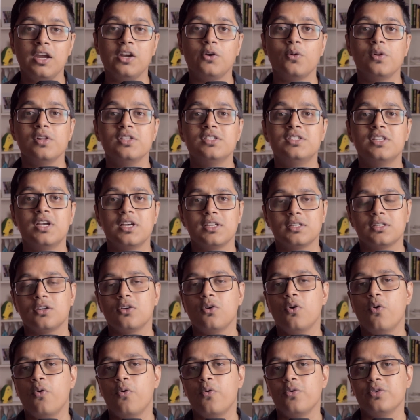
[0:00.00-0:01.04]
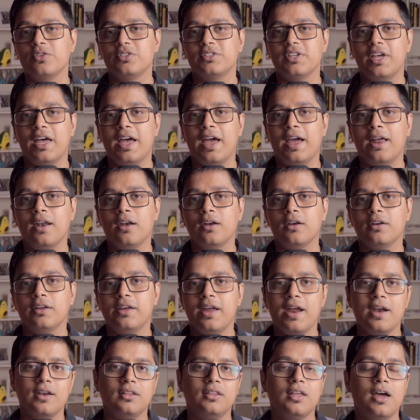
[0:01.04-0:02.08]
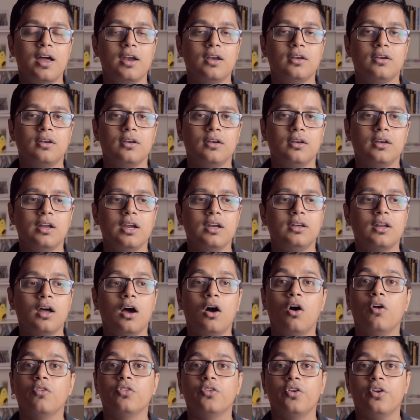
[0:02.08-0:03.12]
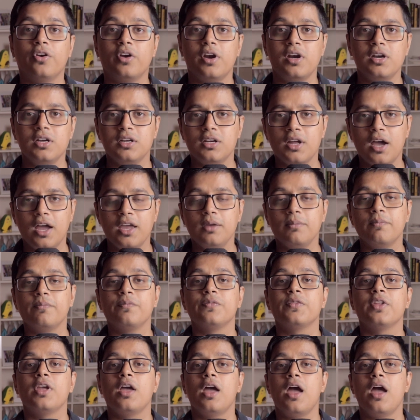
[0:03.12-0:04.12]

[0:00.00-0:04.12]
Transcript: it will just goes and get that data on the runtime